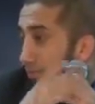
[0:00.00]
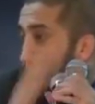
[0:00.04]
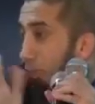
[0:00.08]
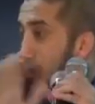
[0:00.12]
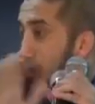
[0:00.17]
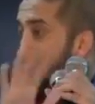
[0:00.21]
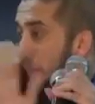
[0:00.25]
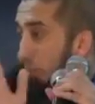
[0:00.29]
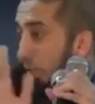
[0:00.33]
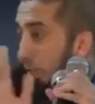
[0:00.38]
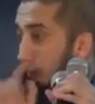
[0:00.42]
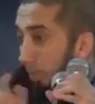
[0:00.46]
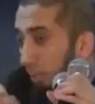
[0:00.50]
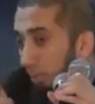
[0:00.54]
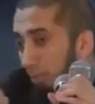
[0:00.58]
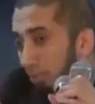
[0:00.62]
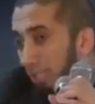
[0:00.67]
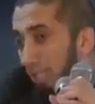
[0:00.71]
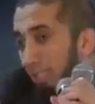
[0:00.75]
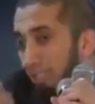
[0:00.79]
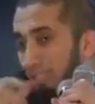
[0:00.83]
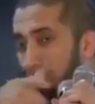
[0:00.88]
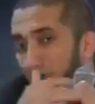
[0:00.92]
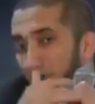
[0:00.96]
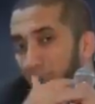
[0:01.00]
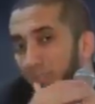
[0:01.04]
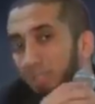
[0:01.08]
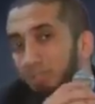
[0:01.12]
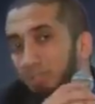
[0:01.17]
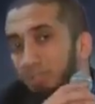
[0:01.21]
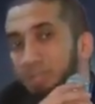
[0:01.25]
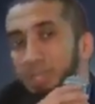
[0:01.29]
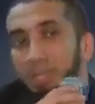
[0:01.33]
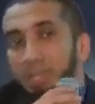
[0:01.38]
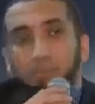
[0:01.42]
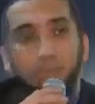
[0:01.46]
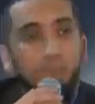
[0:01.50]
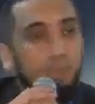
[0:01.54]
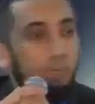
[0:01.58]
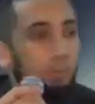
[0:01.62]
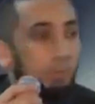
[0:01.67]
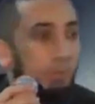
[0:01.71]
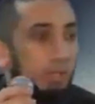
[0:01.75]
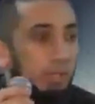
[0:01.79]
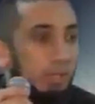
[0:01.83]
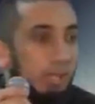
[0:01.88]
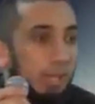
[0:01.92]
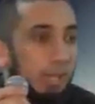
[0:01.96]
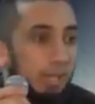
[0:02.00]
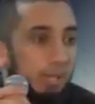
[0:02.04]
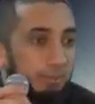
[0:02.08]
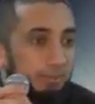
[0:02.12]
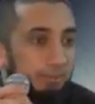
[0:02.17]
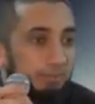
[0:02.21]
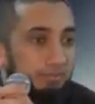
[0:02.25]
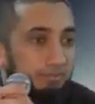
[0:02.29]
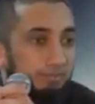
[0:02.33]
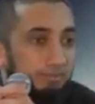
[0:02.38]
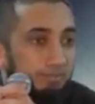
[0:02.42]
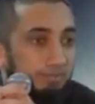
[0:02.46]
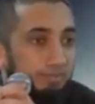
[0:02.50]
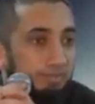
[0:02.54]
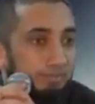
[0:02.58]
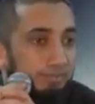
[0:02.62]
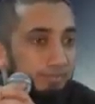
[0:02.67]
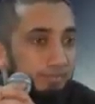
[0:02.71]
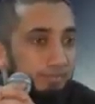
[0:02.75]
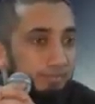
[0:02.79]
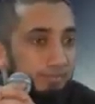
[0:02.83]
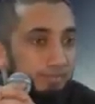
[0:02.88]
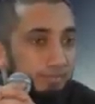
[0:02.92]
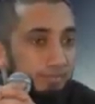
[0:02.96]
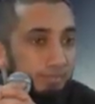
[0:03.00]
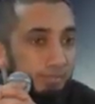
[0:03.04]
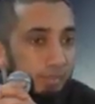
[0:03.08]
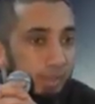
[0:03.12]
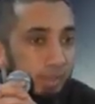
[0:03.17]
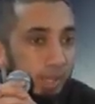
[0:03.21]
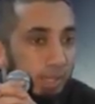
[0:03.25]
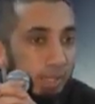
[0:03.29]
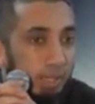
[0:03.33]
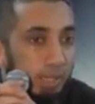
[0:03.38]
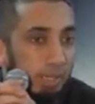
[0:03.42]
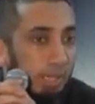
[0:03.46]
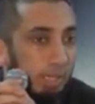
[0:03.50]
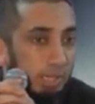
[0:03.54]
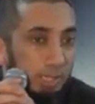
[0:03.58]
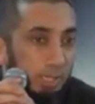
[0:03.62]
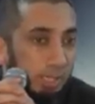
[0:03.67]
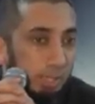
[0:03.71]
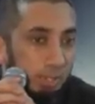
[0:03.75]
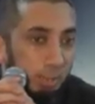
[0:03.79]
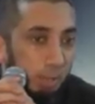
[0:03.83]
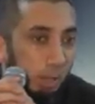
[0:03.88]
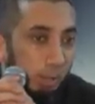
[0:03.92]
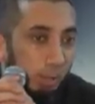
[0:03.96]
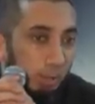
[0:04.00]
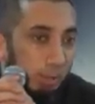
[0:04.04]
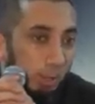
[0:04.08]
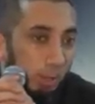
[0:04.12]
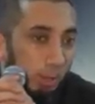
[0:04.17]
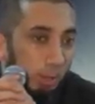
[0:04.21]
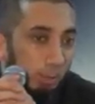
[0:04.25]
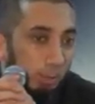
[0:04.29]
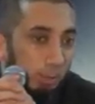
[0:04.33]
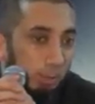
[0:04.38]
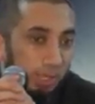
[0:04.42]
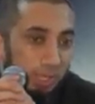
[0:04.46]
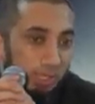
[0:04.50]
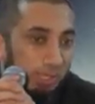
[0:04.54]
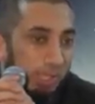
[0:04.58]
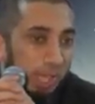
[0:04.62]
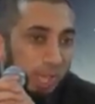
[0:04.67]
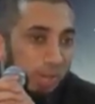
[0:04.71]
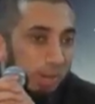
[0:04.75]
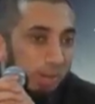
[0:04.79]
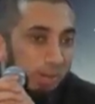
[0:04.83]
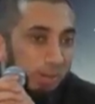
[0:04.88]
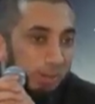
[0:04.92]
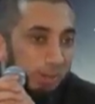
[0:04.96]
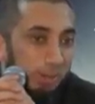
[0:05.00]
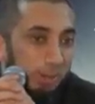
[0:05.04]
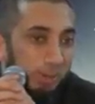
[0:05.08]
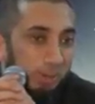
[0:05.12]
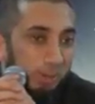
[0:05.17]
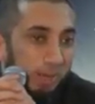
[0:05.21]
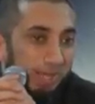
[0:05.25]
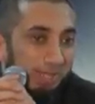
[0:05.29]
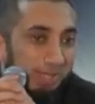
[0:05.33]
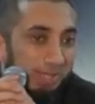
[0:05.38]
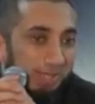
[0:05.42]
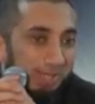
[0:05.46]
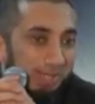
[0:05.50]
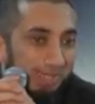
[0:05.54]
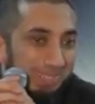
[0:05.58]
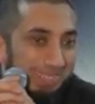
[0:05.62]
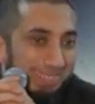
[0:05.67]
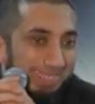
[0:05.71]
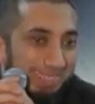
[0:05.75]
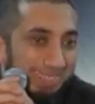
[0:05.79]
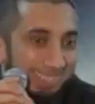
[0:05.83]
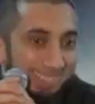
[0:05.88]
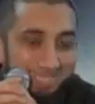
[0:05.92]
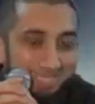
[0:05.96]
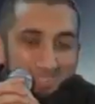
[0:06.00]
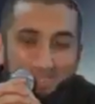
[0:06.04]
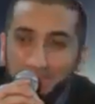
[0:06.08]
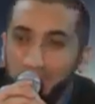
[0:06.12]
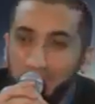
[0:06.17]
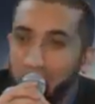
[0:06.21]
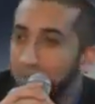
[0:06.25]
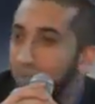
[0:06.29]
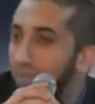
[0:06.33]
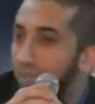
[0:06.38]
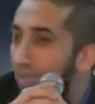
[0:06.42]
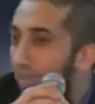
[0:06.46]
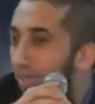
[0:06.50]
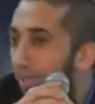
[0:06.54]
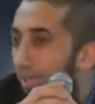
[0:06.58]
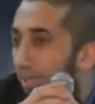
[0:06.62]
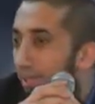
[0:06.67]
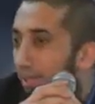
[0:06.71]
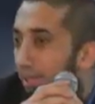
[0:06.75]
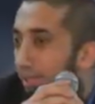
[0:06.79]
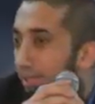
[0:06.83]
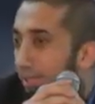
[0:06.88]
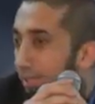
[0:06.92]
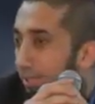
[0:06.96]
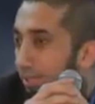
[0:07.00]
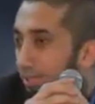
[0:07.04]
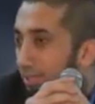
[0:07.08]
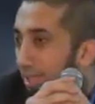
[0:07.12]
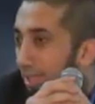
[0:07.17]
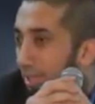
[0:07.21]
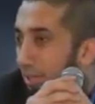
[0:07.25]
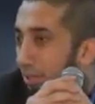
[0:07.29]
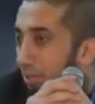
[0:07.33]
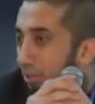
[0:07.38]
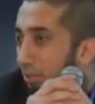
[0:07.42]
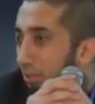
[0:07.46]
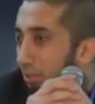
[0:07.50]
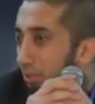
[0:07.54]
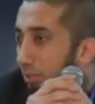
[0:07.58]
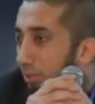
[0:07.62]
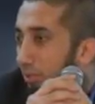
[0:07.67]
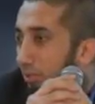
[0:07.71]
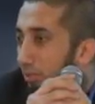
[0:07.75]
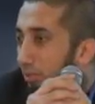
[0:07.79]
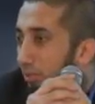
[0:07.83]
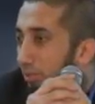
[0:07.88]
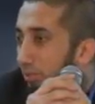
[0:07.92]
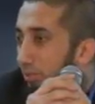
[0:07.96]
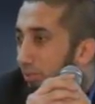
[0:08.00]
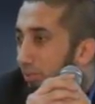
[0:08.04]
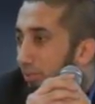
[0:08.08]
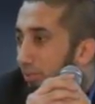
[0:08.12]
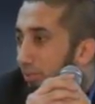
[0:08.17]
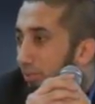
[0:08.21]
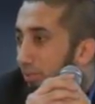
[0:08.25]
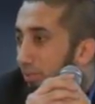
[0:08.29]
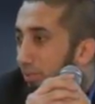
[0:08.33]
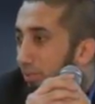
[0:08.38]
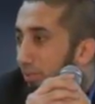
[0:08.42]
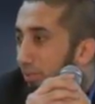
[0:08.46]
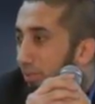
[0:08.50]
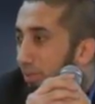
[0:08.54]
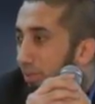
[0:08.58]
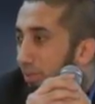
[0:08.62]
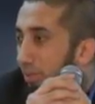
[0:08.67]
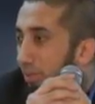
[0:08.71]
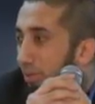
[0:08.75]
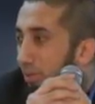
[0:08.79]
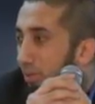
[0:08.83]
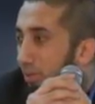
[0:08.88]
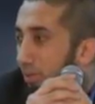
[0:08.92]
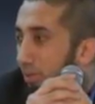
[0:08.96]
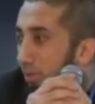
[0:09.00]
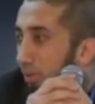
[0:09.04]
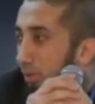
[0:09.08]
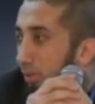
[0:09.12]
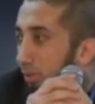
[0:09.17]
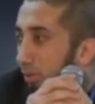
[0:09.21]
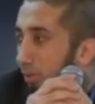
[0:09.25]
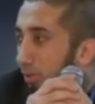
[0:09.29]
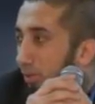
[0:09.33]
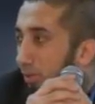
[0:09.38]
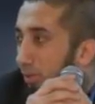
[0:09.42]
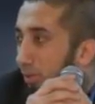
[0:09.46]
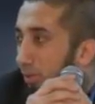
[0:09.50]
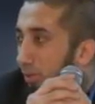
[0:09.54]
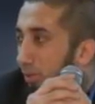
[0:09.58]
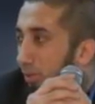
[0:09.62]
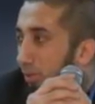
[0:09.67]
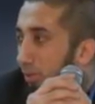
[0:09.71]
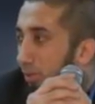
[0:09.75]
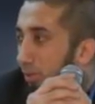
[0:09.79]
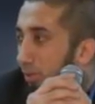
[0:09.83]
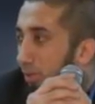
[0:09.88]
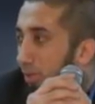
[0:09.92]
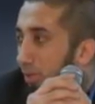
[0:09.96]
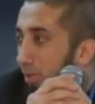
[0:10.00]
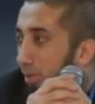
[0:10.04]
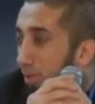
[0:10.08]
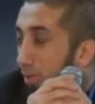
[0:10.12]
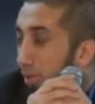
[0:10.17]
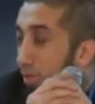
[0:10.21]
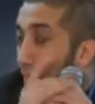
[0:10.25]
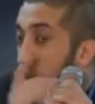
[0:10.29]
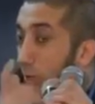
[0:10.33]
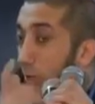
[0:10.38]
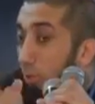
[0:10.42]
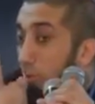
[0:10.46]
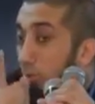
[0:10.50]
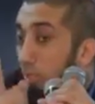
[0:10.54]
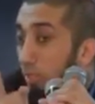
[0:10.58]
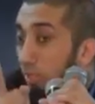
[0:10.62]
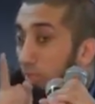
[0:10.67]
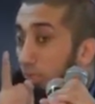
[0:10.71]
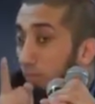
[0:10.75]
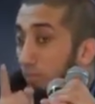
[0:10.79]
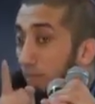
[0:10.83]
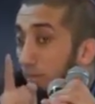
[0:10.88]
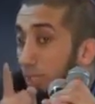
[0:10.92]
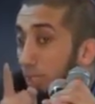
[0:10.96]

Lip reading: But no one knows that's the real VIP to Allah. He's not on YouTube either. He's not on YouTube. You know? Those are the